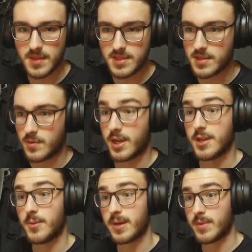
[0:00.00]
Don't know why you'd
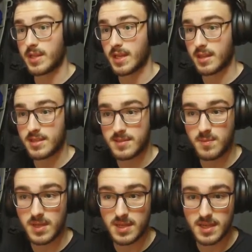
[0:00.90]
want a button like this,
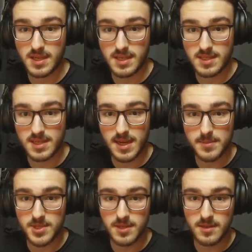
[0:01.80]
but it is an
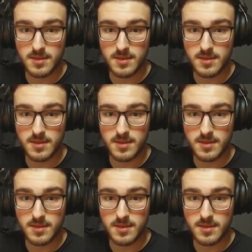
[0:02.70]
option.